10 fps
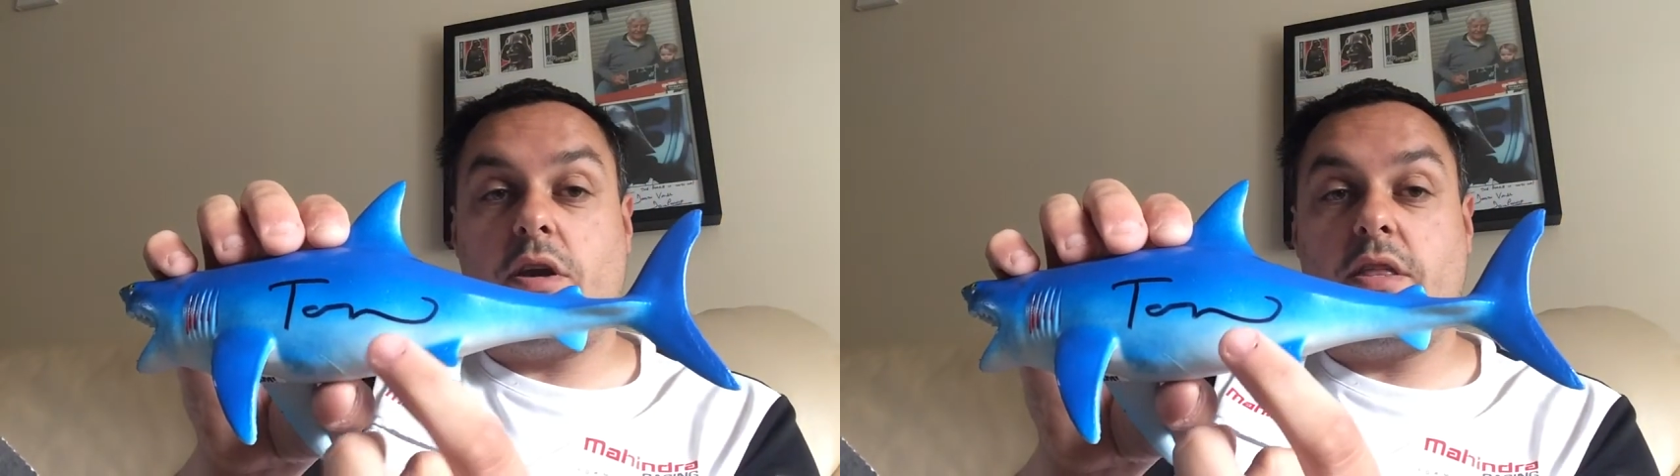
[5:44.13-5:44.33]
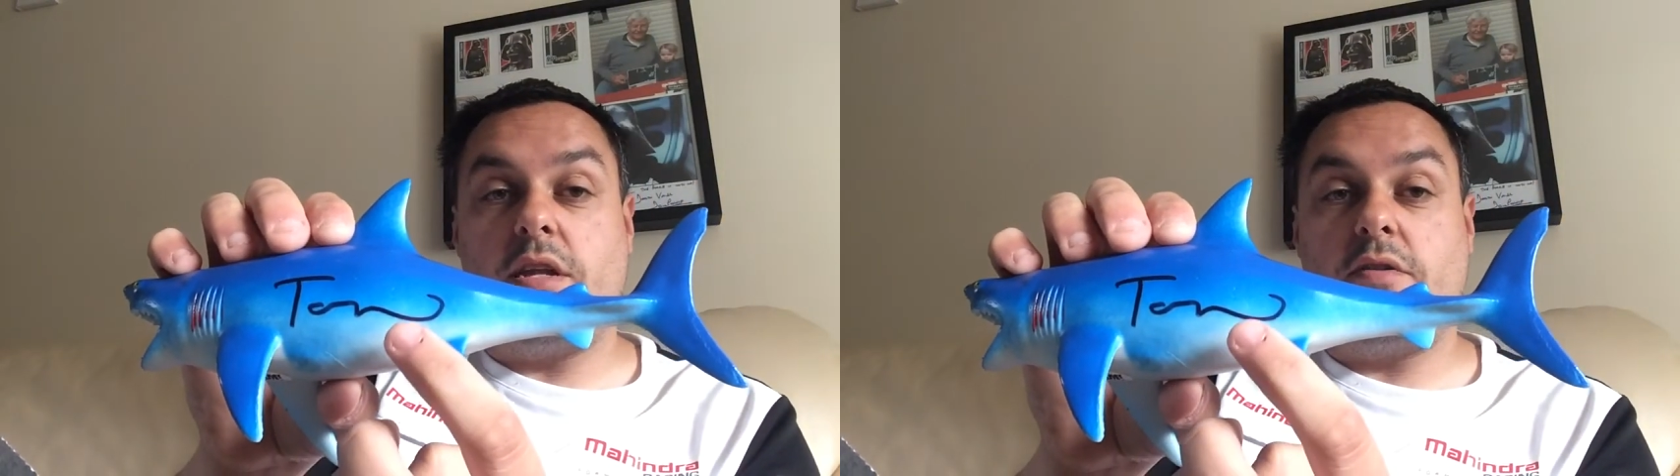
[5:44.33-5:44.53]

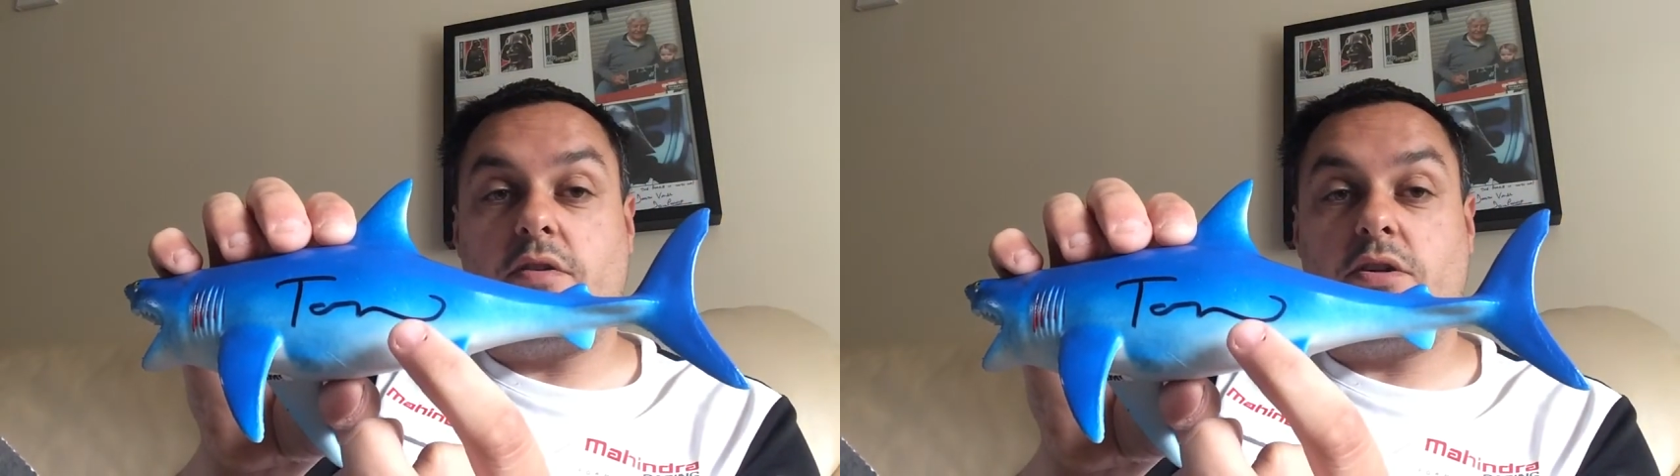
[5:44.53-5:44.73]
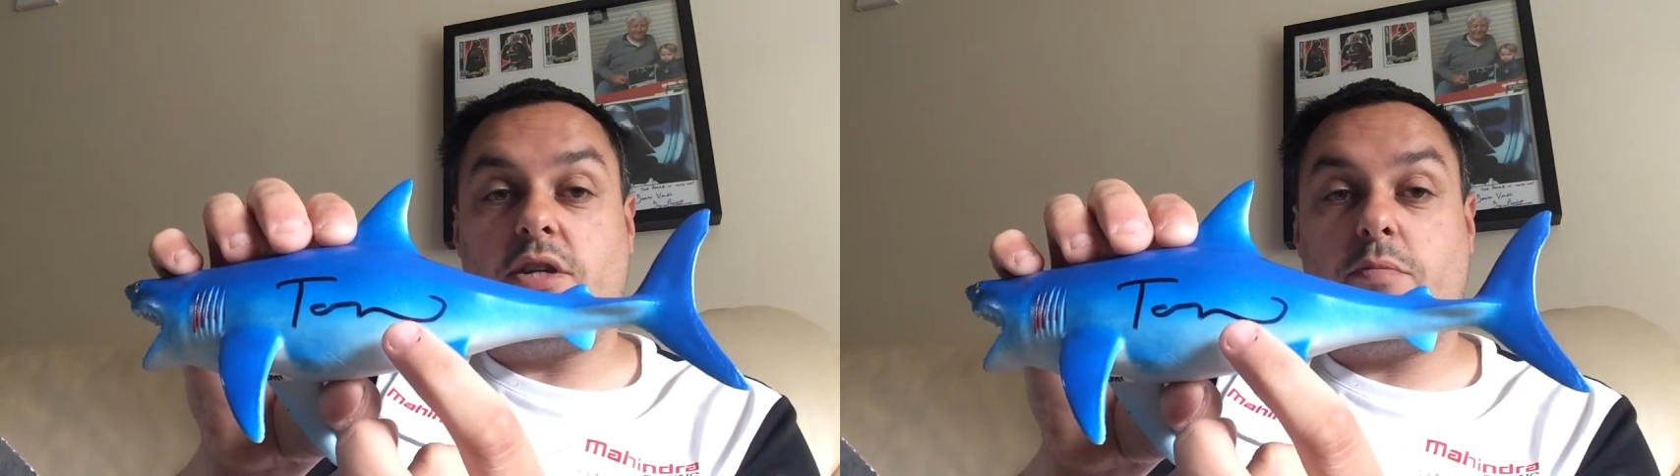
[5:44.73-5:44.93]
and then you've
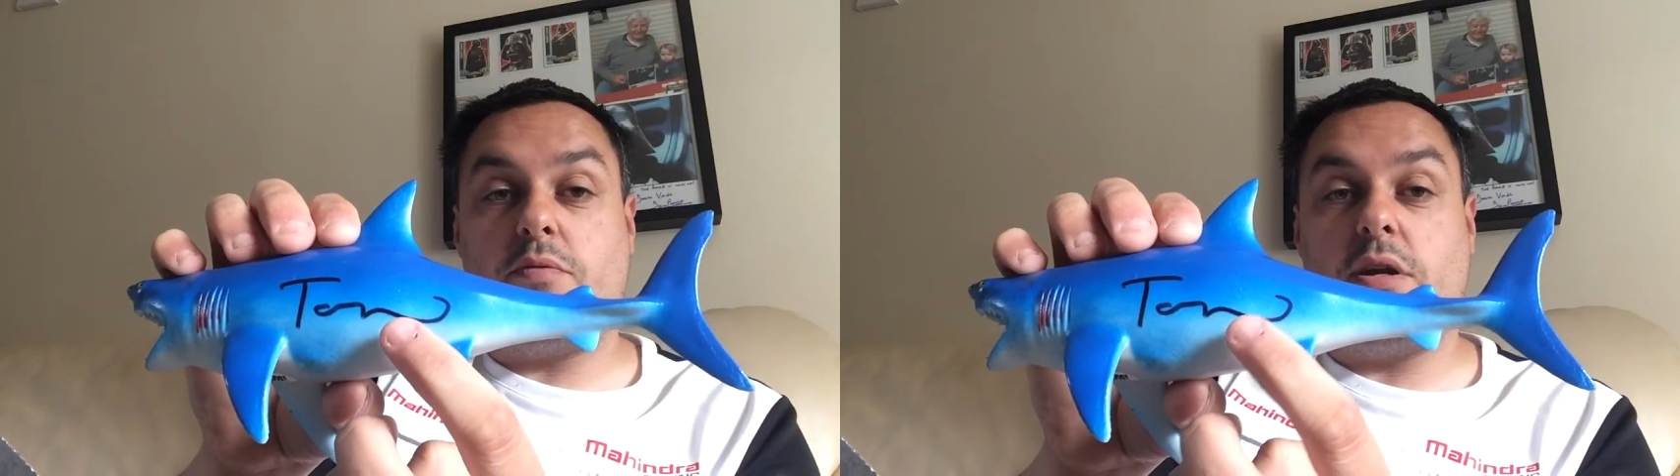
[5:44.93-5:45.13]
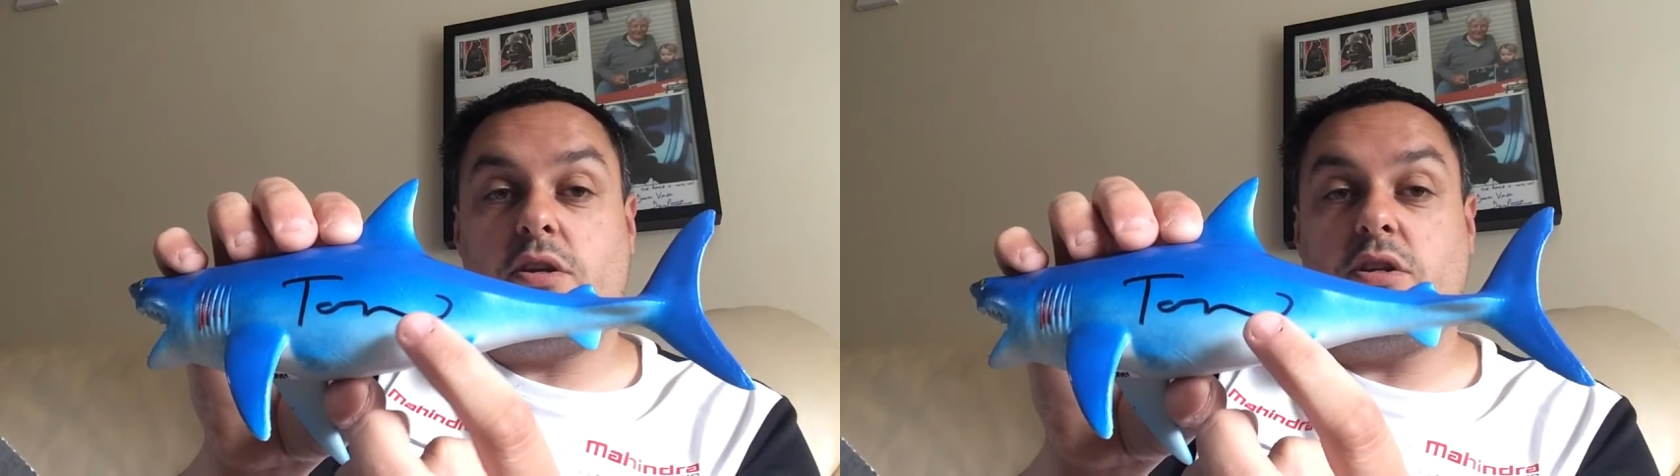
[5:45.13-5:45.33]
got a
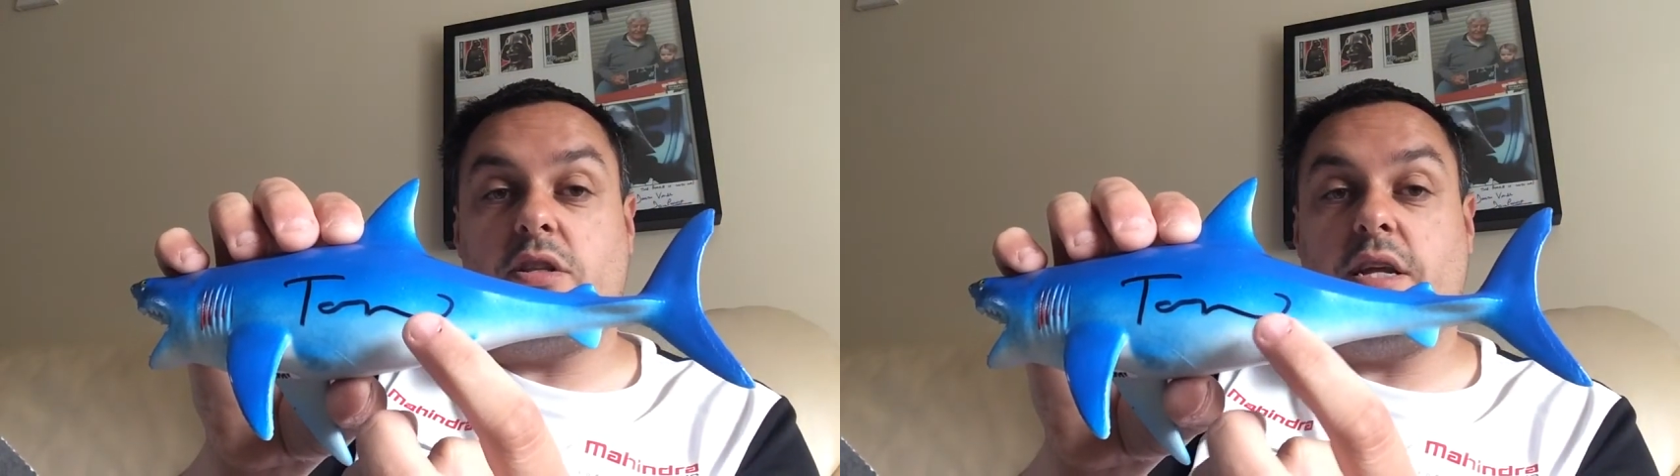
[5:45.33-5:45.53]
separation,